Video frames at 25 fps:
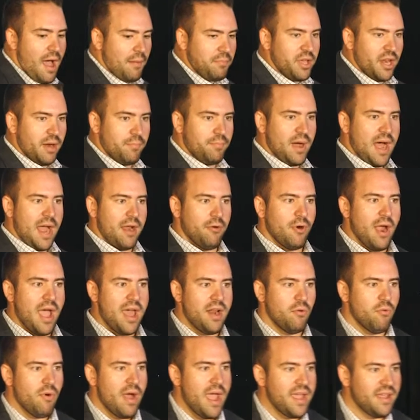I'm going to buy
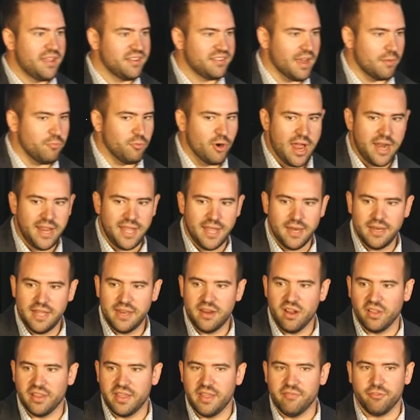right away because I'm ready and
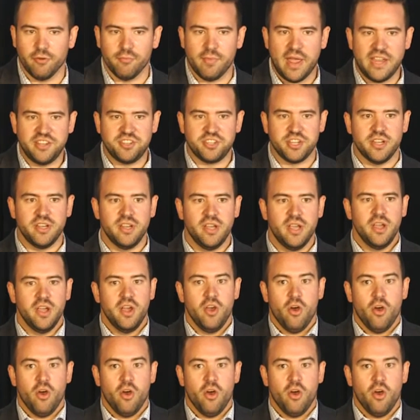need all the information,